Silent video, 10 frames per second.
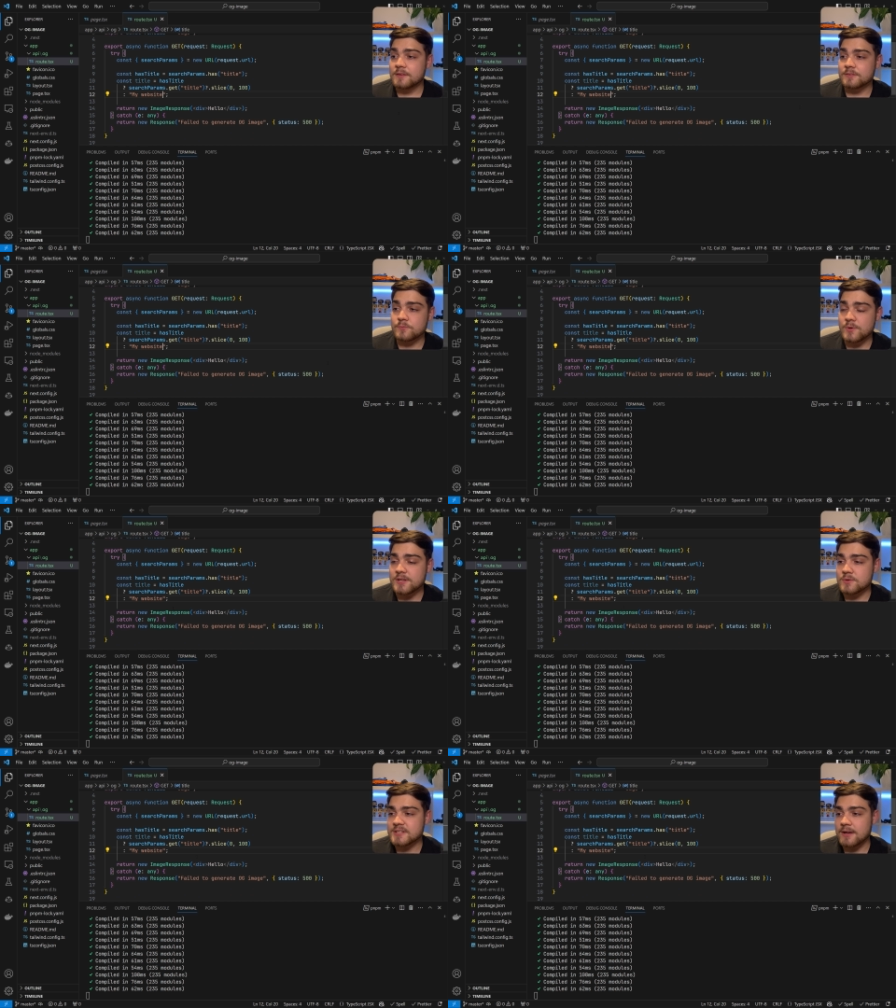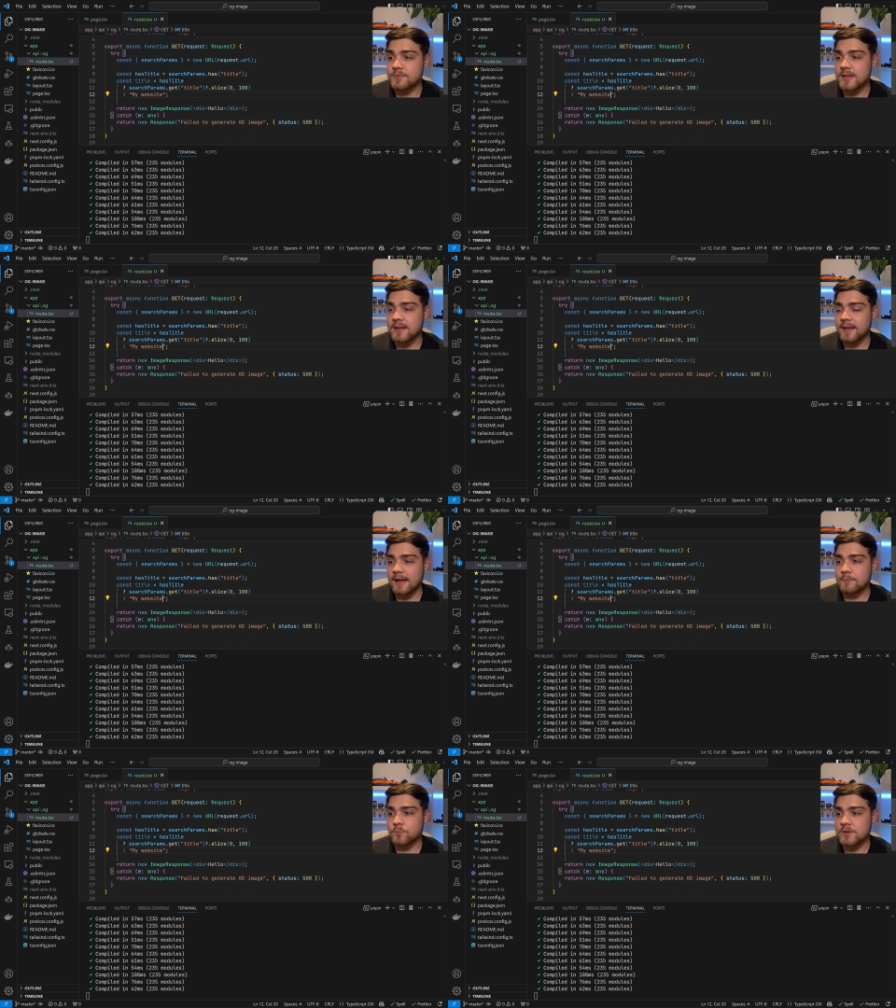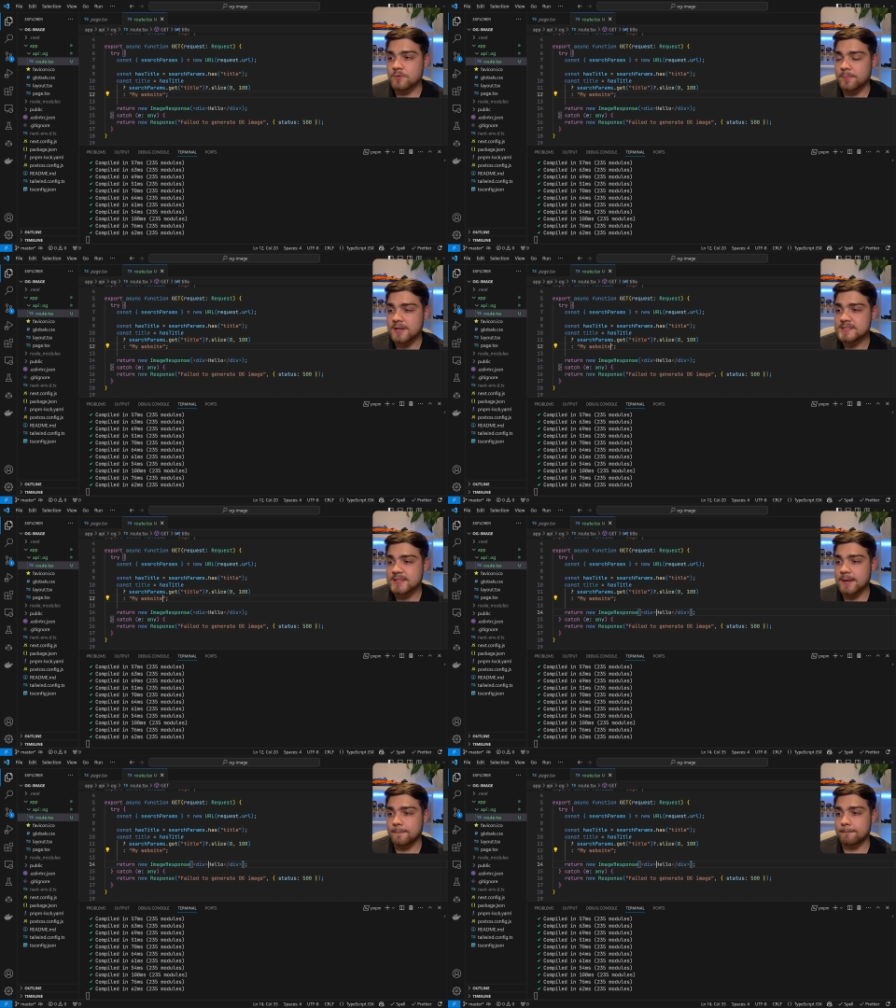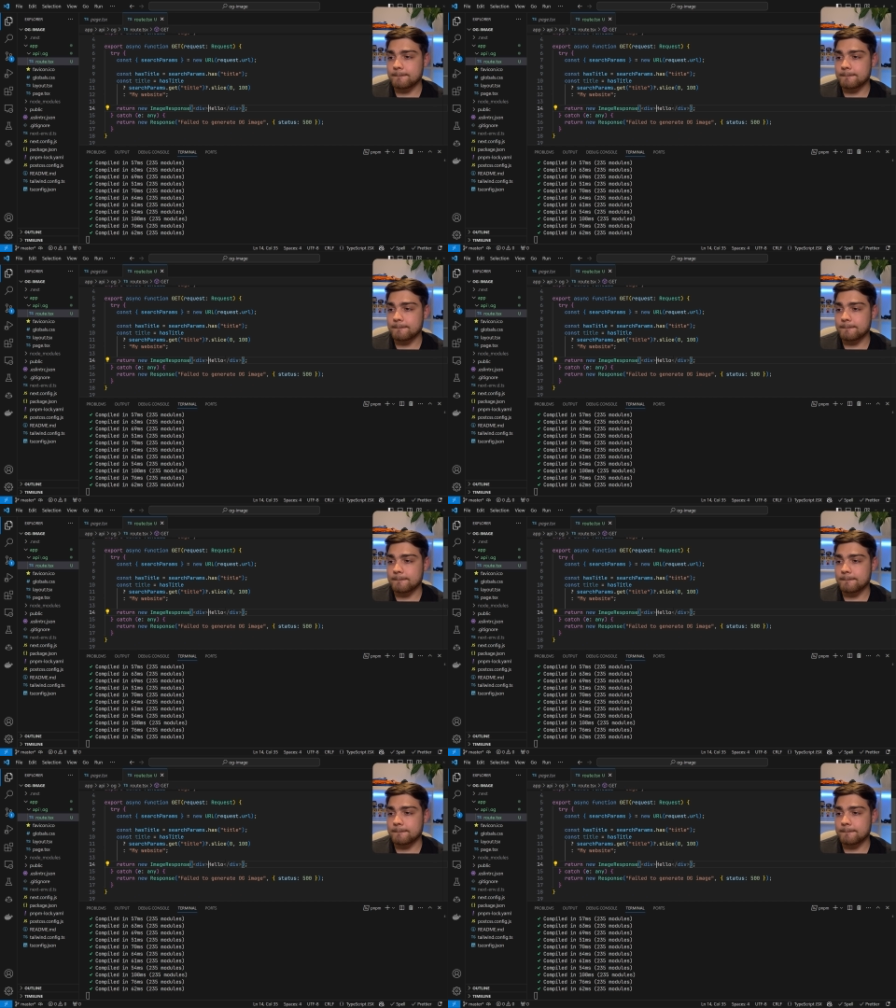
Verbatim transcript: So if we go down there and we replace that,